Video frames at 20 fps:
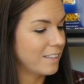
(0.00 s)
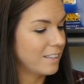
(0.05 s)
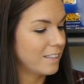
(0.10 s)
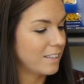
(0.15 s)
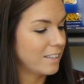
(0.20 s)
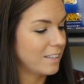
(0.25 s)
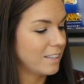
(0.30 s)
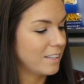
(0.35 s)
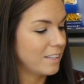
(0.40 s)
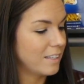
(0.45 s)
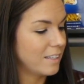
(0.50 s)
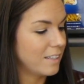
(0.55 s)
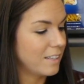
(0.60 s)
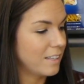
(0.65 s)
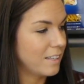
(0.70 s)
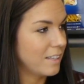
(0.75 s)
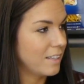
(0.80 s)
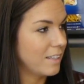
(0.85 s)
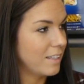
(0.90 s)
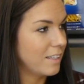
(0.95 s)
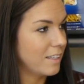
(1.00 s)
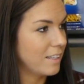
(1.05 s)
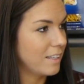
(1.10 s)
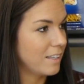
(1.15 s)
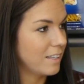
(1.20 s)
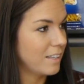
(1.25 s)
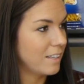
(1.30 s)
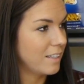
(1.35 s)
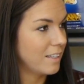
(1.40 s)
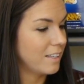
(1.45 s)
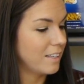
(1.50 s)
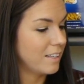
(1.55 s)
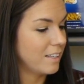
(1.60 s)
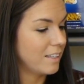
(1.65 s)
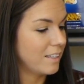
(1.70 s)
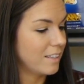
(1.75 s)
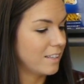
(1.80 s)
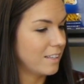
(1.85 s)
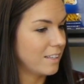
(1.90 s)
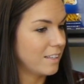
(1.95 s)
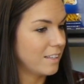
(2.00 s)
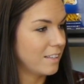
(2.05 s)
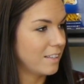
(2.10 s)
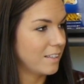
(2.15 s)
The person shown says nothing.